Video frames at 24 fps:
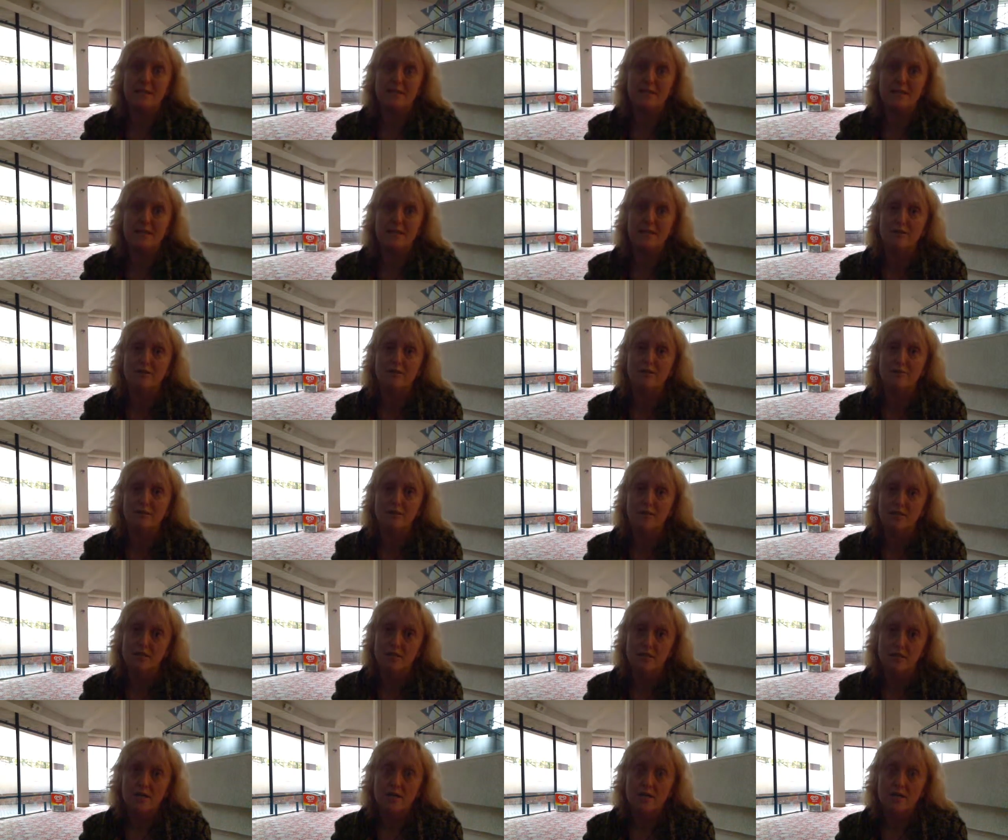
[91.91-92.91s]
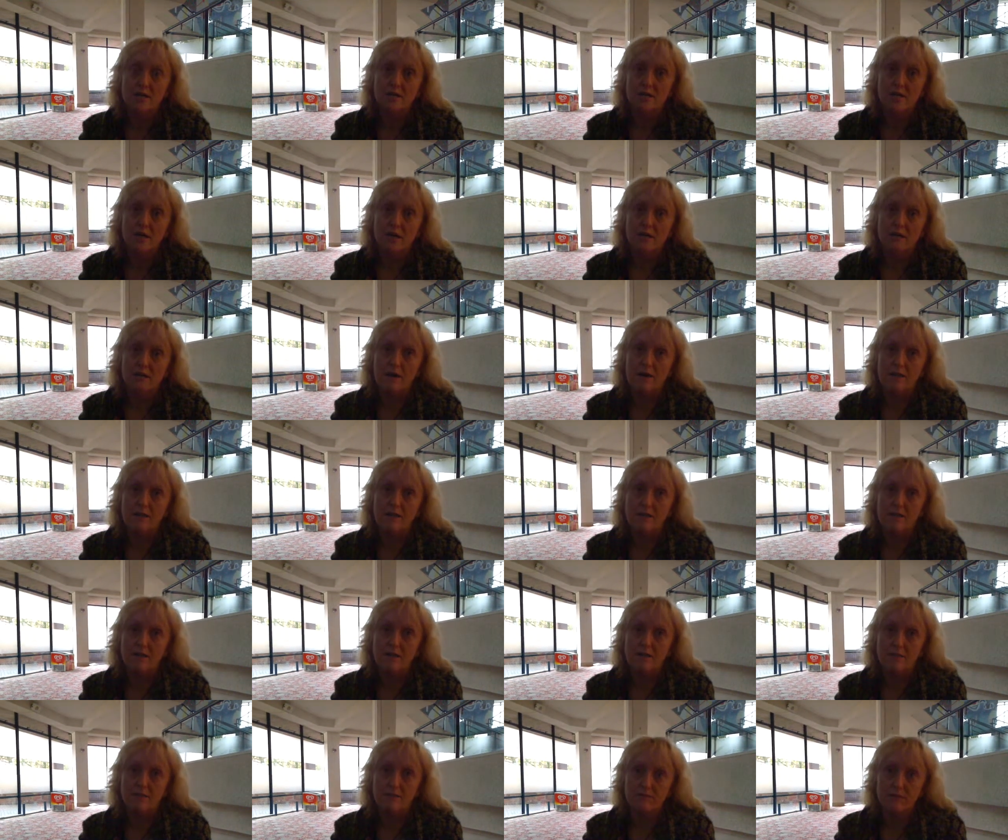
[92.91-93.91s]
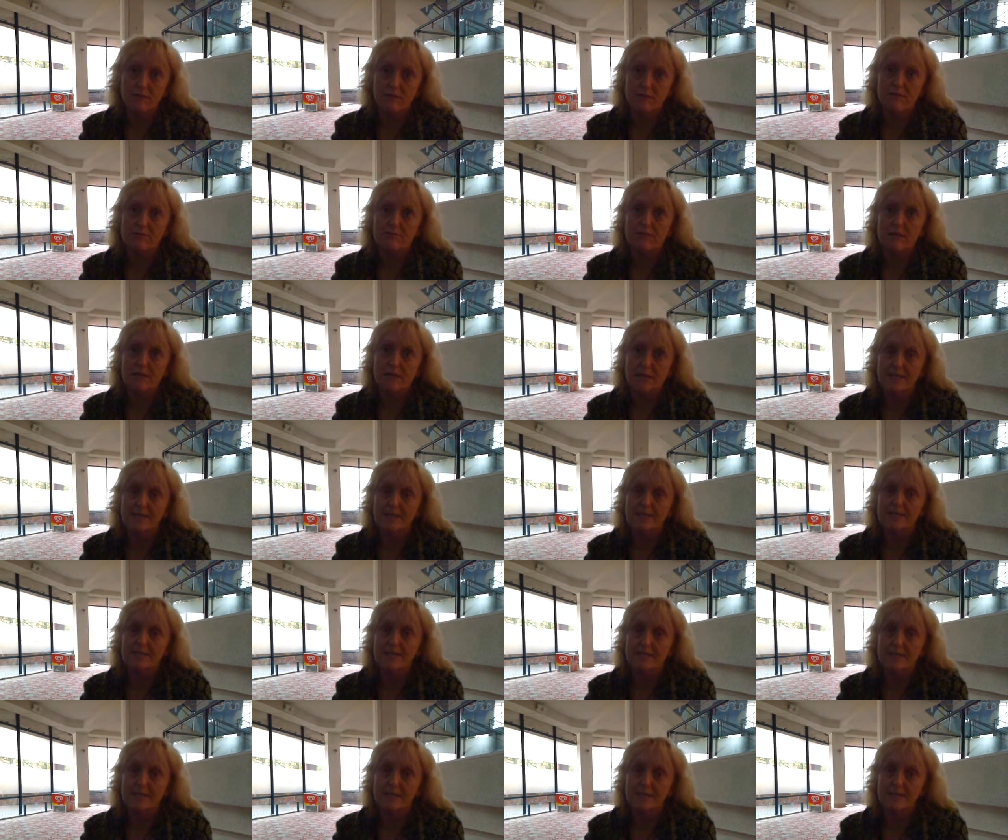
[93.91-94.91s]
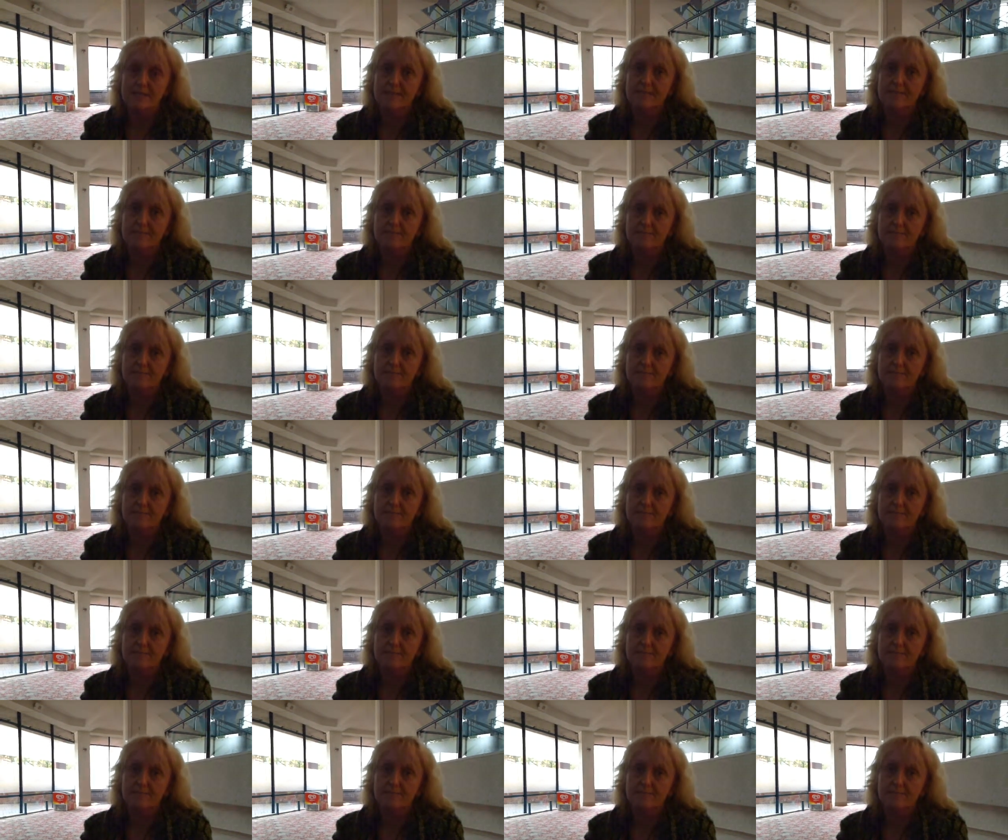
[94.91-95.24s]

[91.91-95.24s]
It's huge. So I think it's really, really exciting.